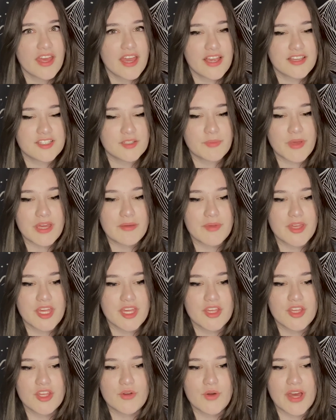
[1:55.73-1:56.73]
As a baby,
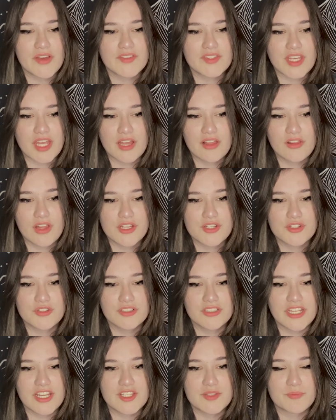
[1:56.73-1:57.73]
you have
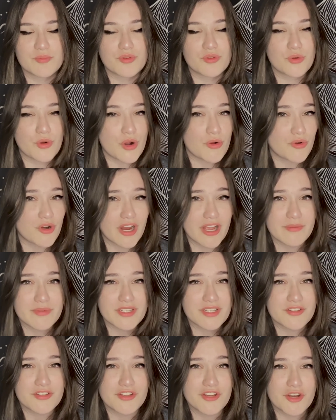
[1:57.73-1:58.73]
psychological needs programmed
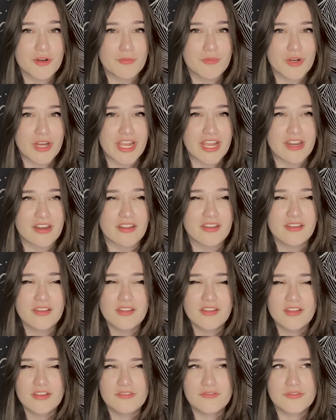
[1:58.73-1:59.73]
into your brain:
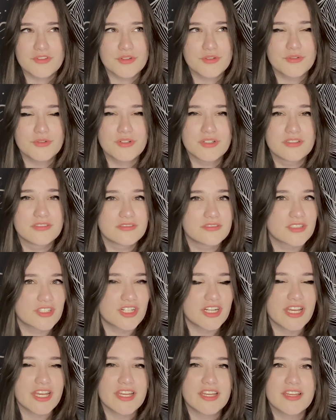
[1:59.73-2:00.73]
food,
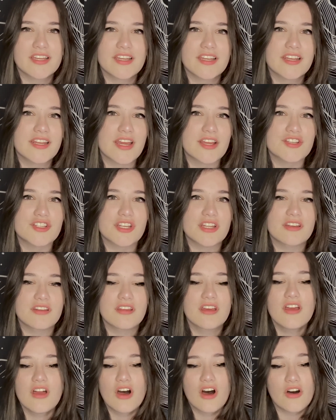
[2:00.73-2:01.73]
learning, connection,
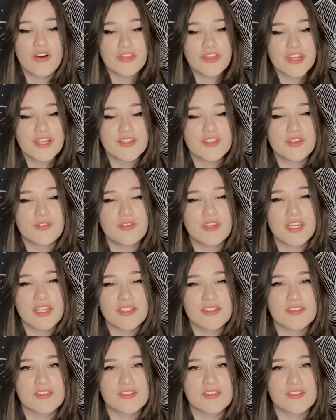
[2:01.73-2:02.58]
all things you need to